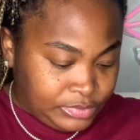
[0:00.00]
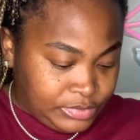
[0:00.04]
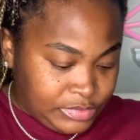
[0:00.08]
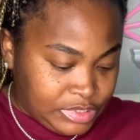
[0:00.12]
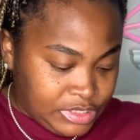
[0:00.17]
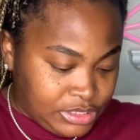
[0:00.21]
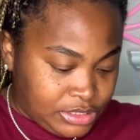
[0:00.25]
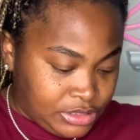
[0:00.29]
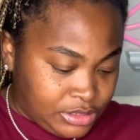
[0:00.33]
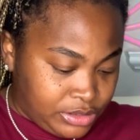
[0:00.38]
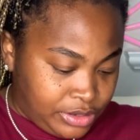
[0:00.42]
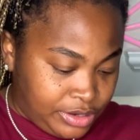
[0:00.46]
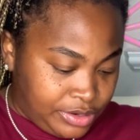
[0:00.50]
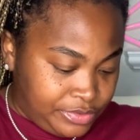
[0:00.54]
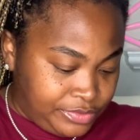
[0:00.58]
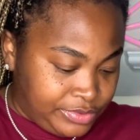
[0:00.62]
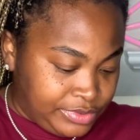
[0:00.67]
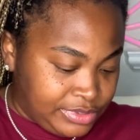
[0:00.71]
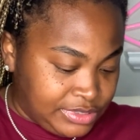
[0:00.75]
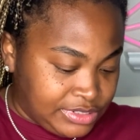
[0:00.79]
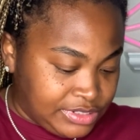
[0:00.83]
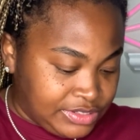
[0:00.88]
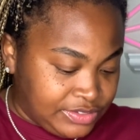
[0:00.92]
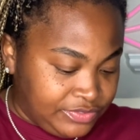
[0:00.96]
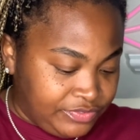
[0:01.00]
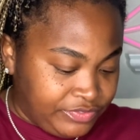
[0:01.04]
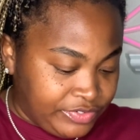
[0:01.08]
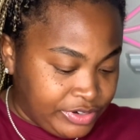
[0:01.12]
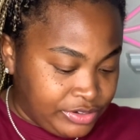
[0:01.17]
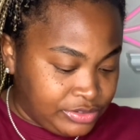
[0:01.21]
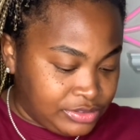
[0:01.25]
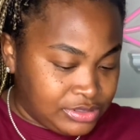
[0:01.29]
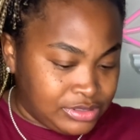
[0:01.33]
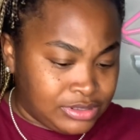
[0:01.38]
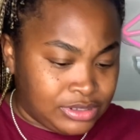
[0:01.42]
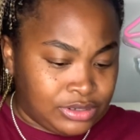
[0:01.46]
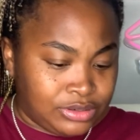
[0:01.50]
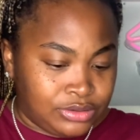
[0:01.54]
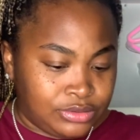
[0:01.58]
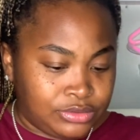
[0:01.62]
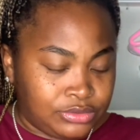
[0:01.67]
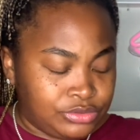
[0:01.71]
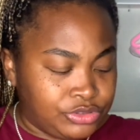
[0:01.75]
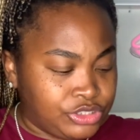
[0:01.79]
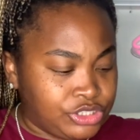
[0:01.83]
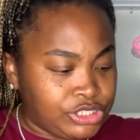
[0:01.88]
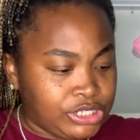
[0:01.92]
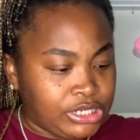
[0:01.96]
Starting with this first
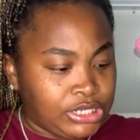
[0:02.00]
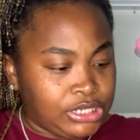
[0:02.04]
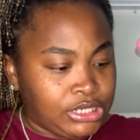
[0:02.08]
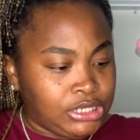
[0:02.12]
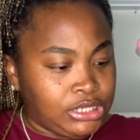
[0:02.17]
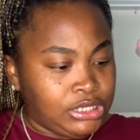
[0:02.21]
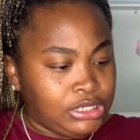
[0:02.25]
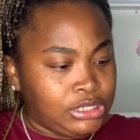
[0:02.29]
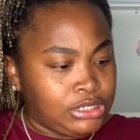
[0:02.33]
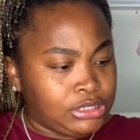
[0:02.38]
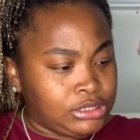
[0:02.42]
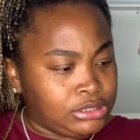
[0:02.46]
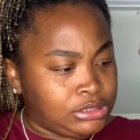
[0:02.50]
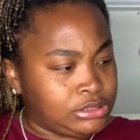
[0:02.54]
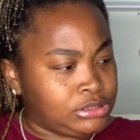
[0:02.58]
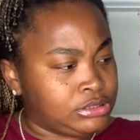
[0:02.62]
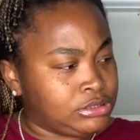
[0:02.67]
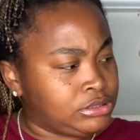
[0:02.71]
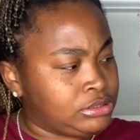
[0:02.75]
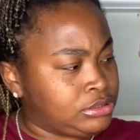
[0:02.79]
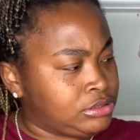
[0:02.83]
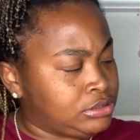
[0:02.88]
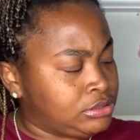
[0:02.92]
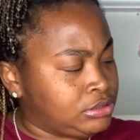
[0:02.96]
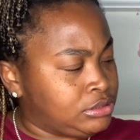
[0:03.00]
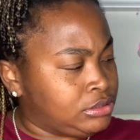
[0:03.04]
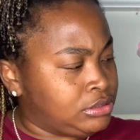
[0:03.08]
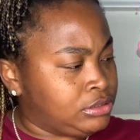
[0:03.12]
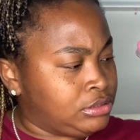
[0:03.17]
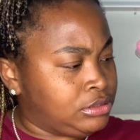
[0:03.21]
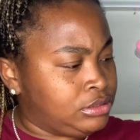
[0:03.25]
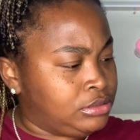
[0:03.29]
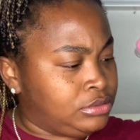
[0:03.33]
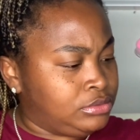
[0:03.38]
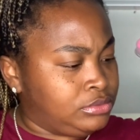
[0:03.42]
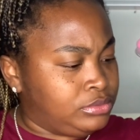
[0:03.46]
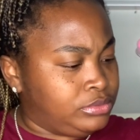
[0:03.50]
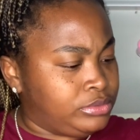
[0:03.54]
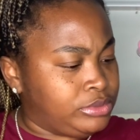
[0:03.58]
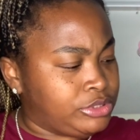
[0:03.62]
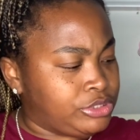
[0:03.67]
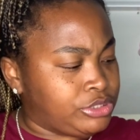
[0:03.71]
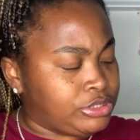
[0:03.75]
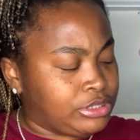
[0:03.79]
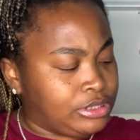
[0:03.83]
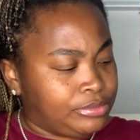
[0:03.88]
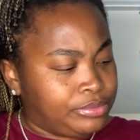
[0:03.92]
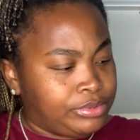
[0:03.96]
gold shade. Where
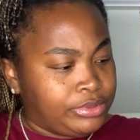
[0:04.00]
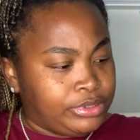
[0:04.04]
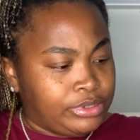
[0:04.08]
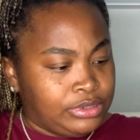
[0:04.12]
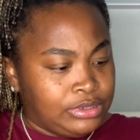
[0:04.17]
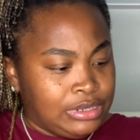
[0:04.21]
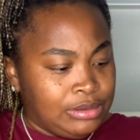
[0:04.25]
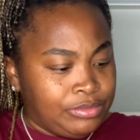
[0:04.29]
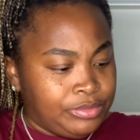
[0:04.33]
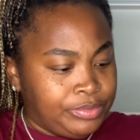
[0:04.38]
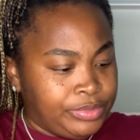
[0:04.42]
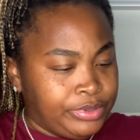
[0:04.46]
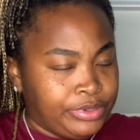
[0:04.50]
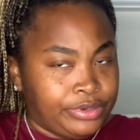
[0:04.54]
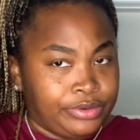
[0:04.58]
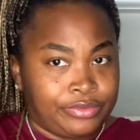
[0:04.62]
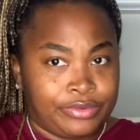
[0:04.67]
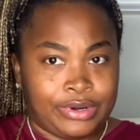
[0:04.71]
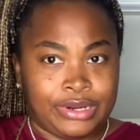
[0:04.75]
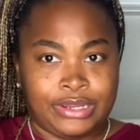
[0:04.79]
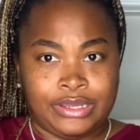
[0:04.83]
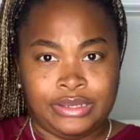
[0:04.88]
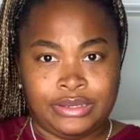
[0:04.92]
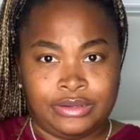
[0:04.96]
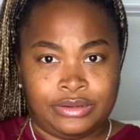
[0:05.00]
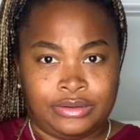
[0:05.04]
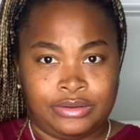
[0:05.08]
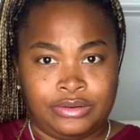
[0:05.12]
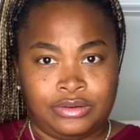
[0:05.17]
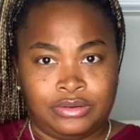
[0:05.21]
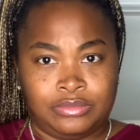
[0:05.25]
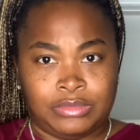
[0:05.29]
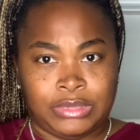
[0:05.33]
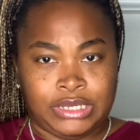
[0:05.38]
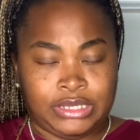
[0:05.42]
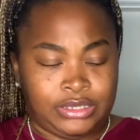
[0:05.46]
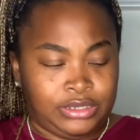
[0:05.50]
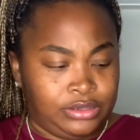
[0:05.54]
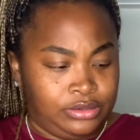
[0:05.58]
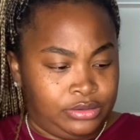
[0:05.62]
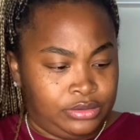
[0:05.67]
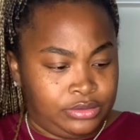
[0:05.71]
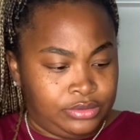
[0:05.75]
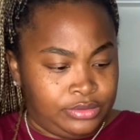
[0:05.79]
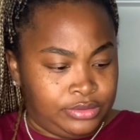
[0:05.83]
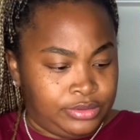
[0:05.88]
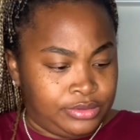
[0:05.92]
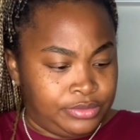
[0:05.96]
should I put it? I'm gonna put it right here on my inner
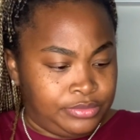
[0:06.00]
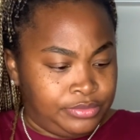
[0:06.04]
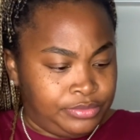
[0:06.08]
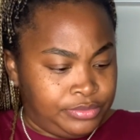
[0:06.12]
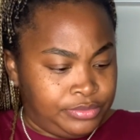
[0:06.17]
arm.